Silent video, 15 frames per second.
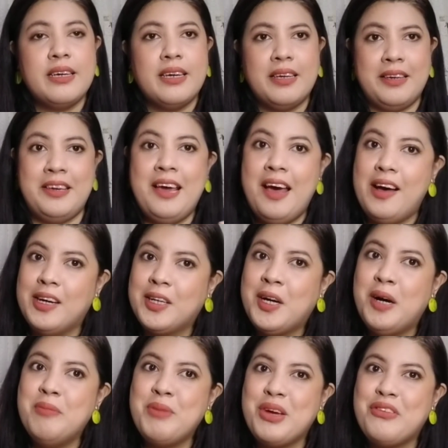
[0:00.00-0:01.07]
yeah,
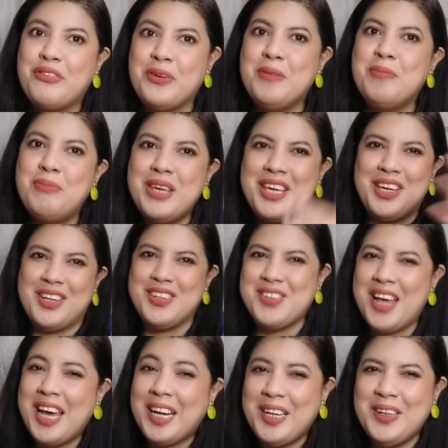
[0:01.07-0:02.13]
coming from me, because
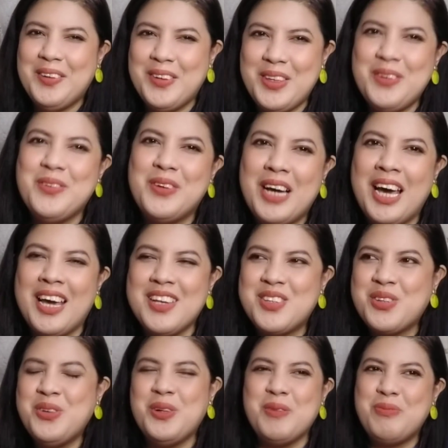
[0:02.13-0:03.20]
I know you
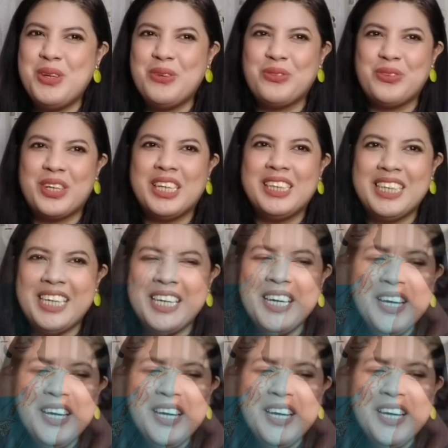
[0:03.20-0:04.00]
guys will be really,